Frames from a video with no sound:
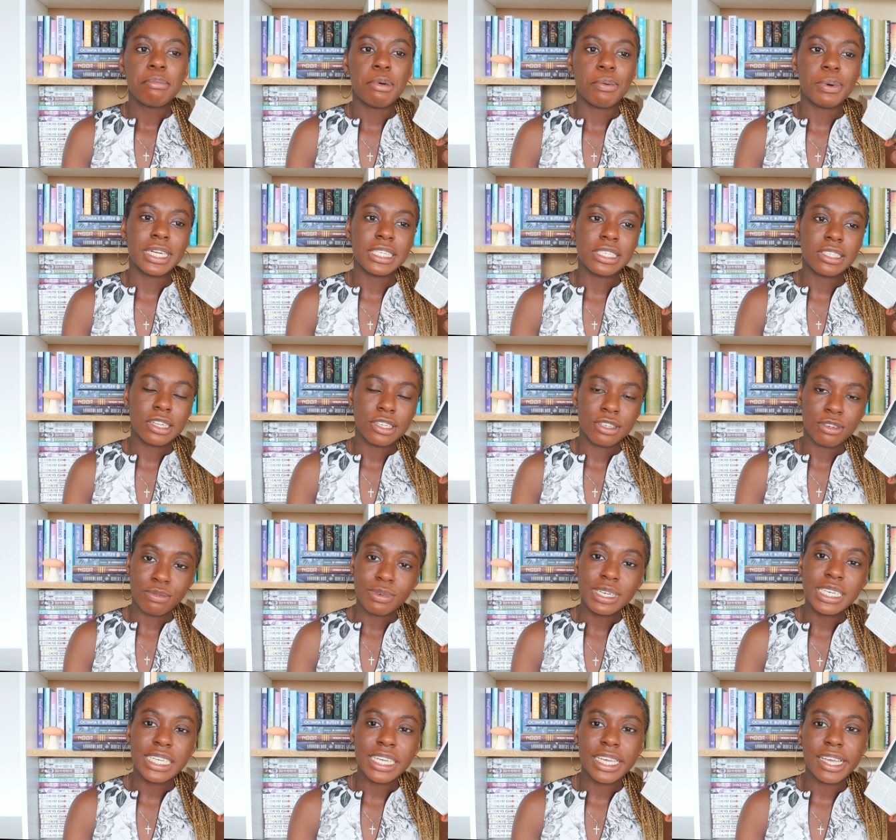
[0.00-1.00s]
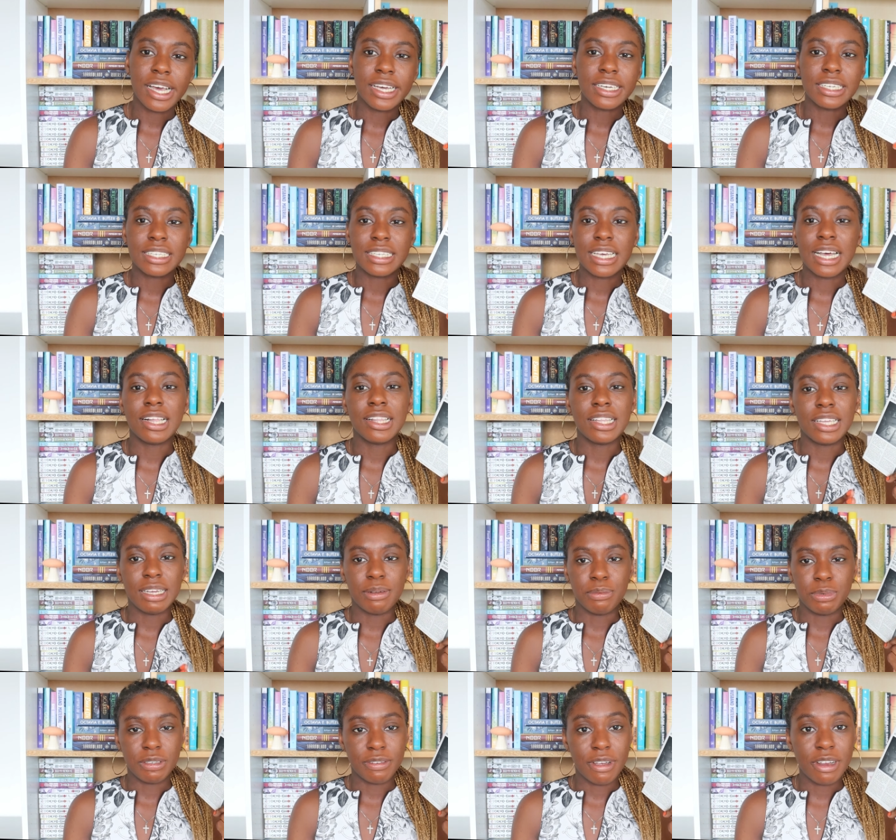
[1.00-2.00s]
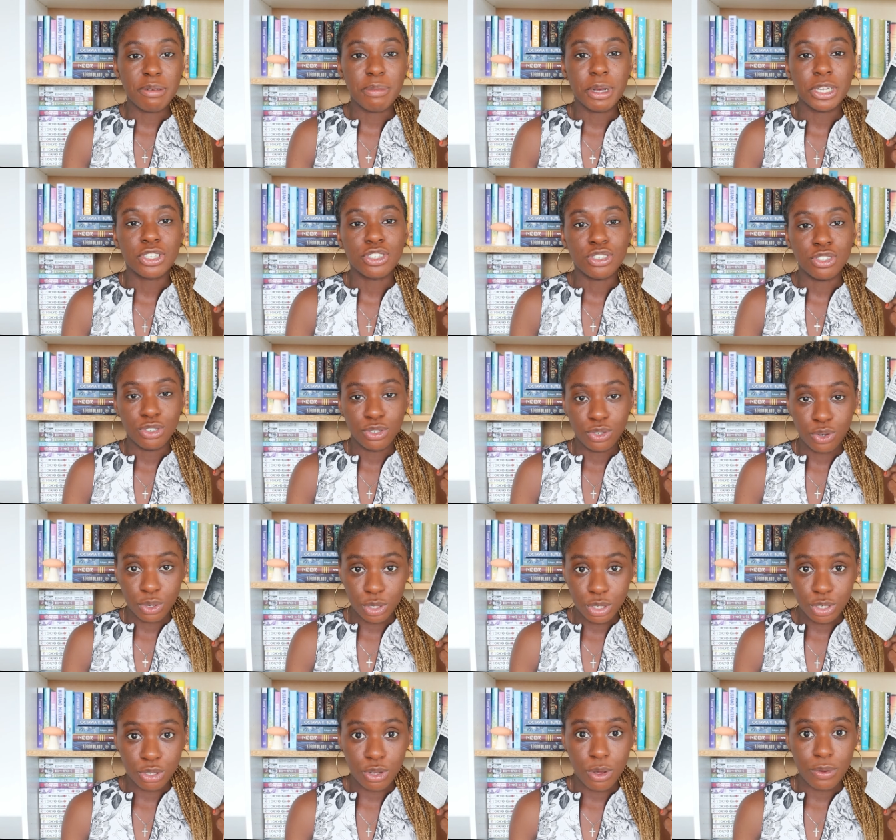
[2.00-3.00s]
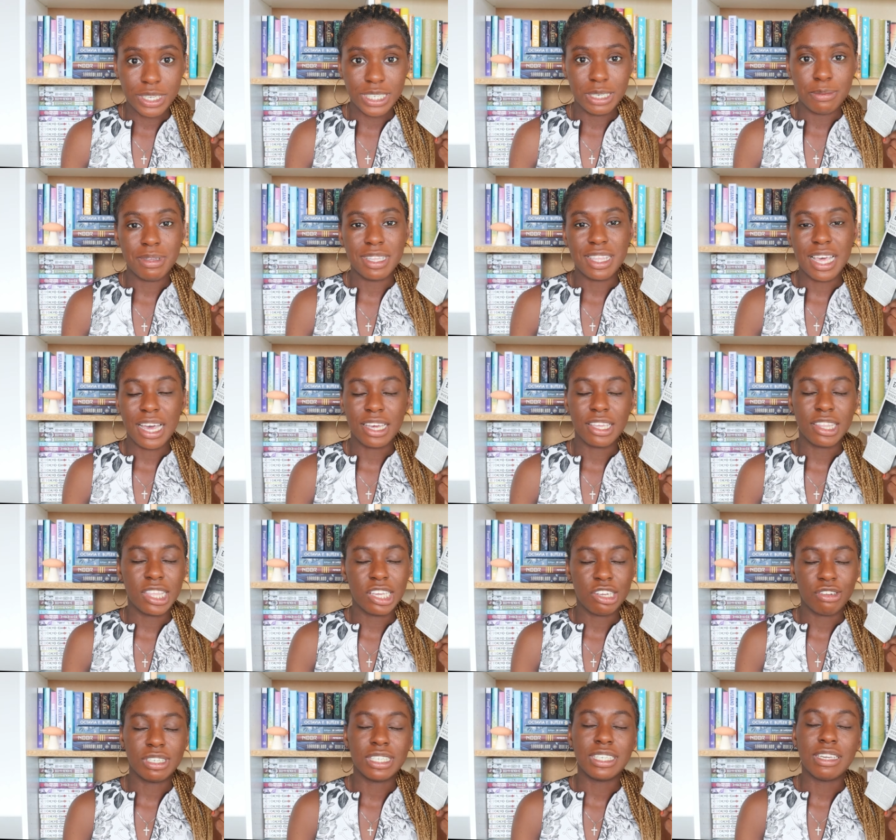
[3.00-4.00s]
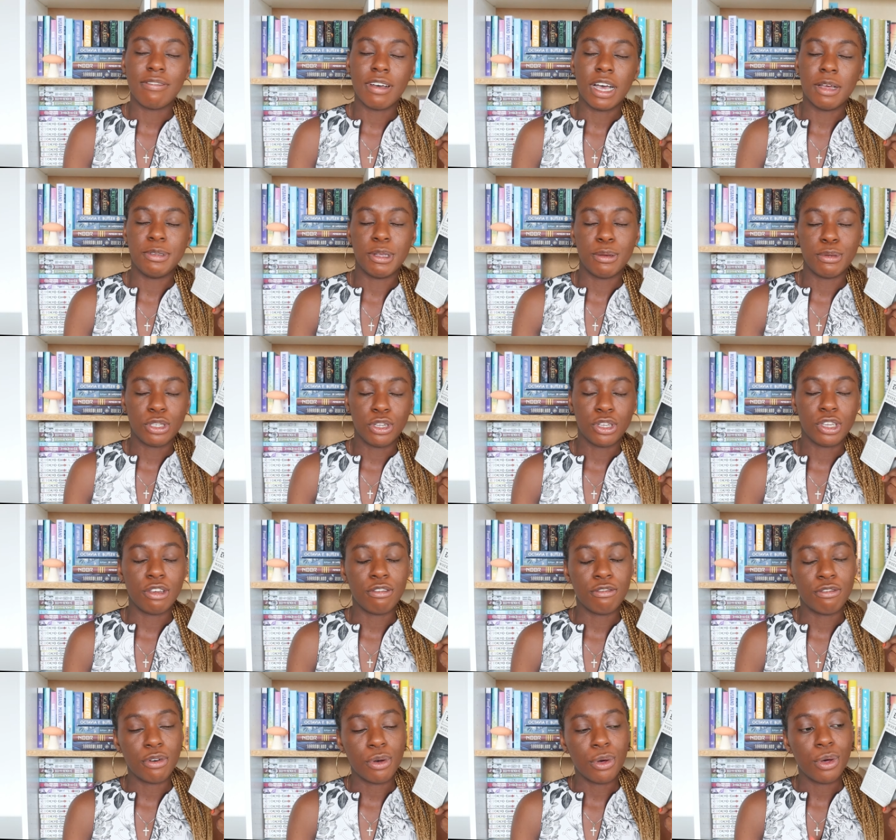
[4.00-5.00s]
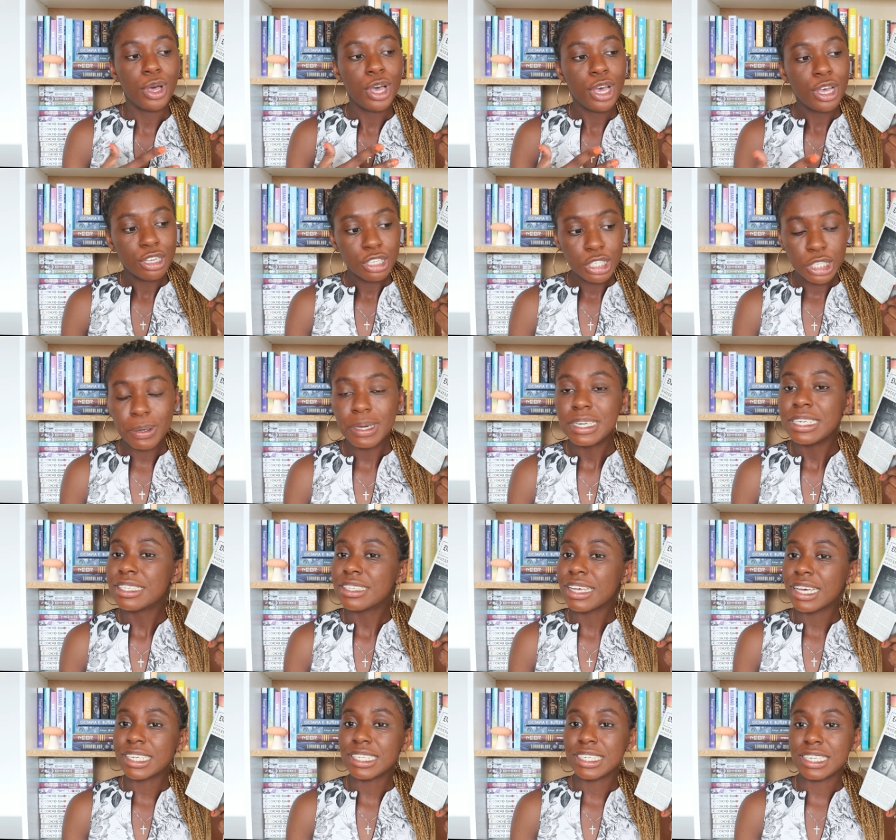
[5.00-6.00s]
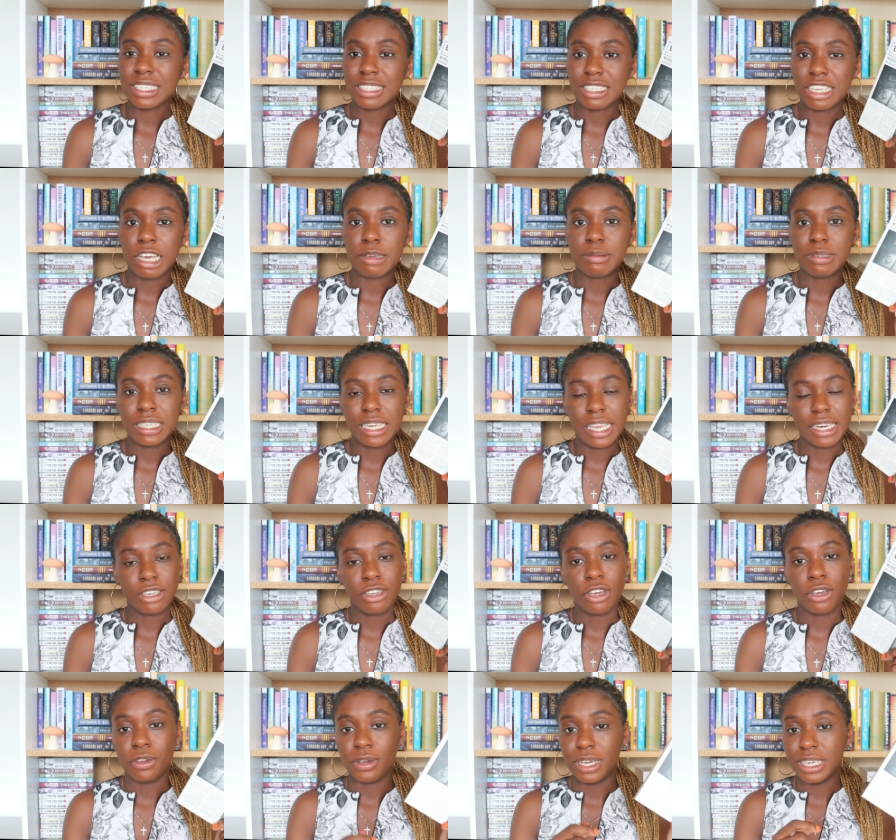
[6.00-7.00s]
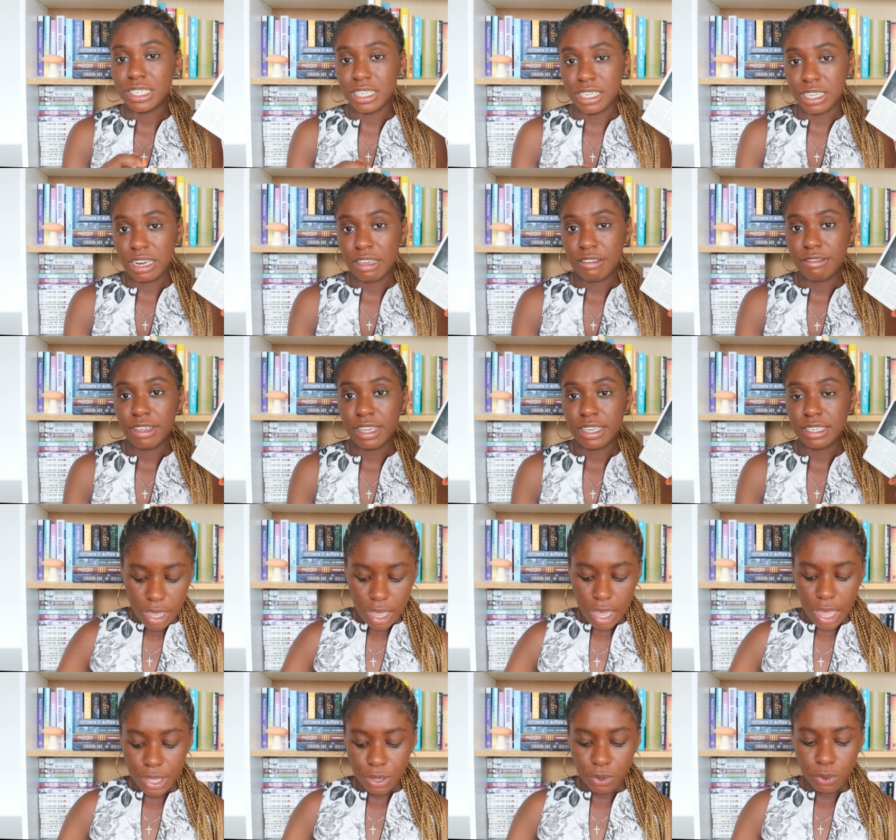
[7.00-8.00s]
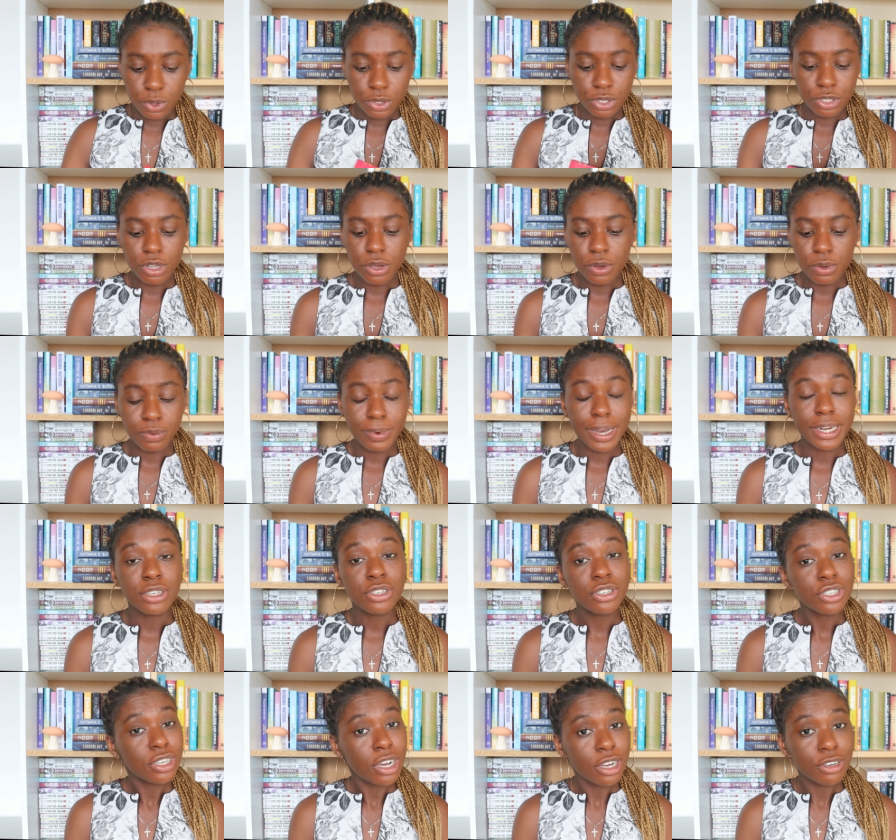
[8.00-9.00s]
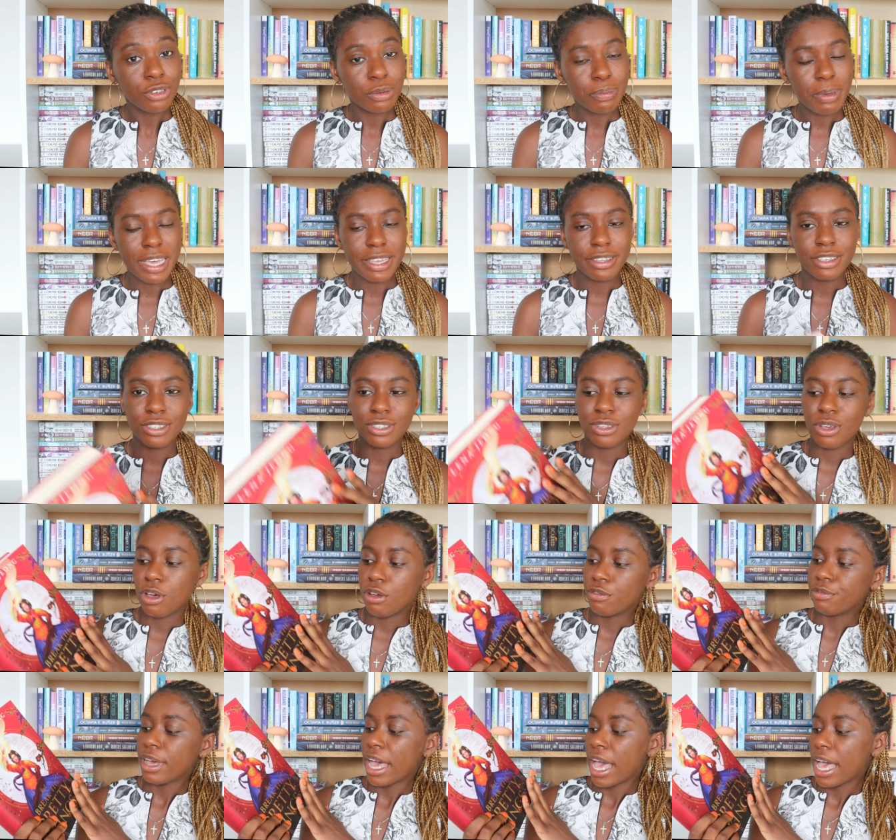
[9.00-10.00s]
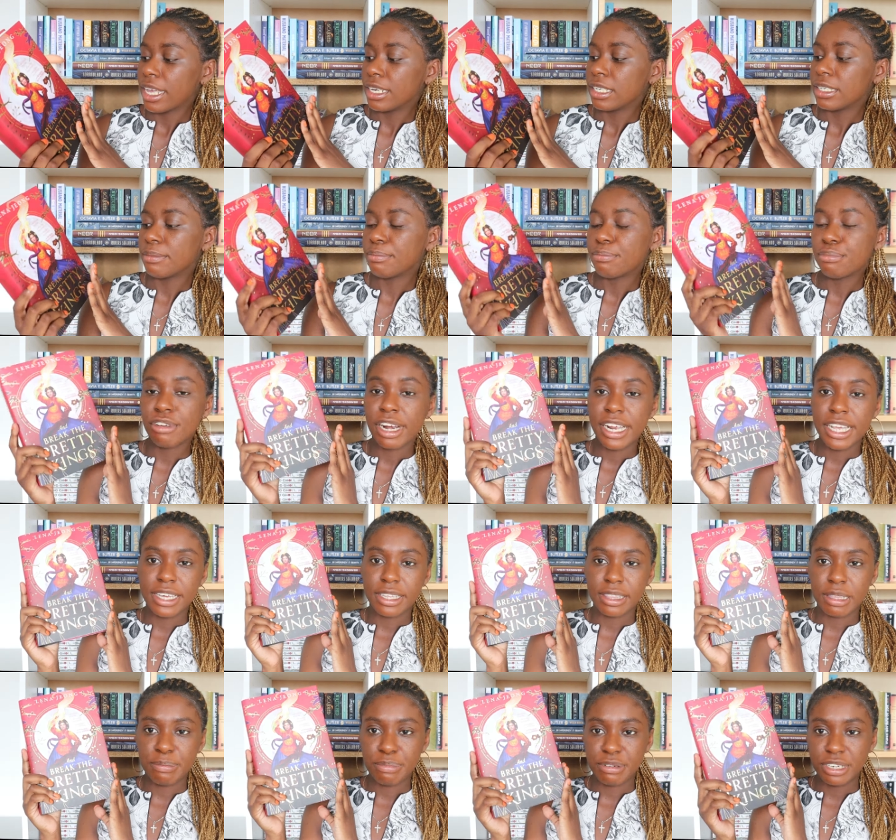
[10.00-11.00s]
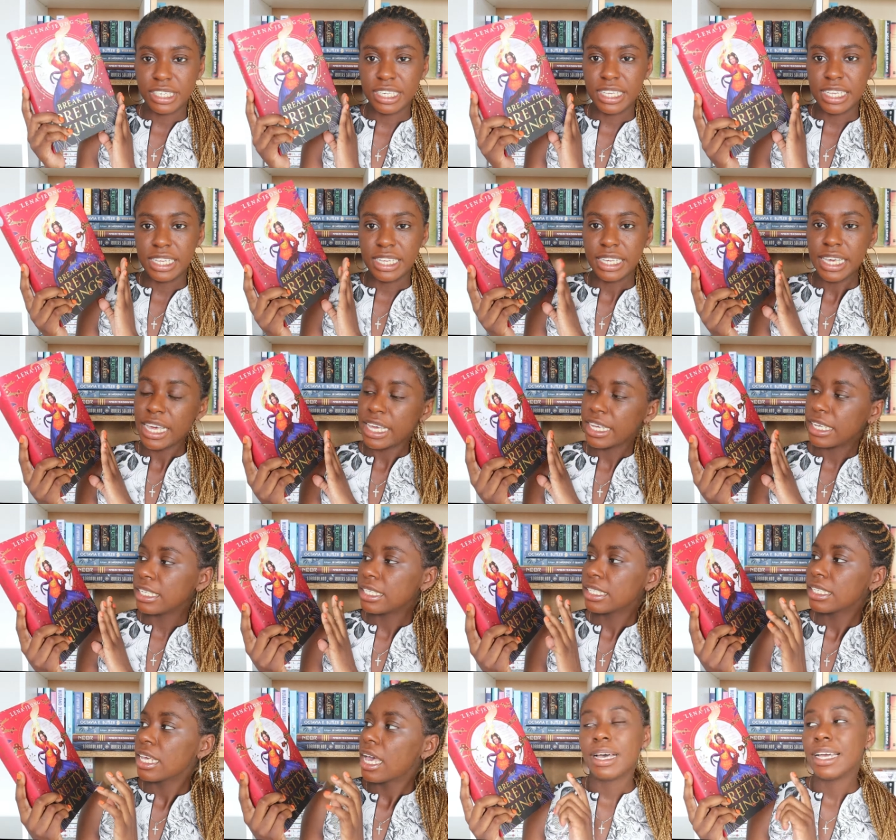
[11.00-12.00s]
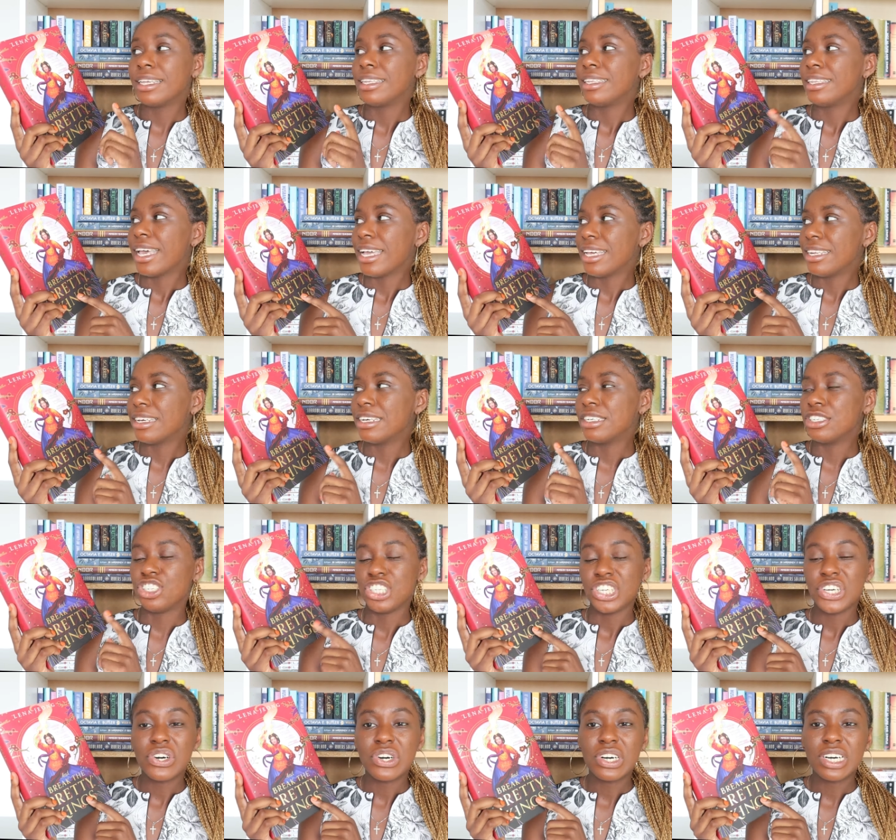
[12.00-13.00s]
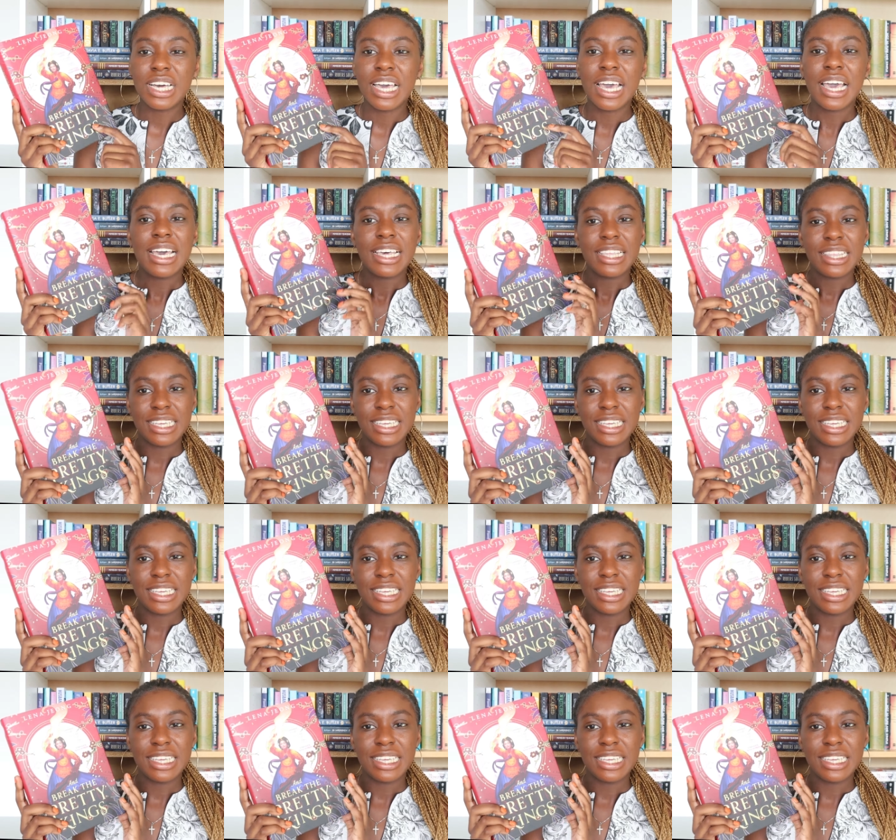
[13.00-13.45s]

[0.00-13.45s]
but when I started reading it I could tell it was very much not going to be the Agatha Christie vibes I was looking for so I decided it's time to let it go and DNF it. I also read a good hundred pages of And Break the Pretty Kings by Lena Jeong.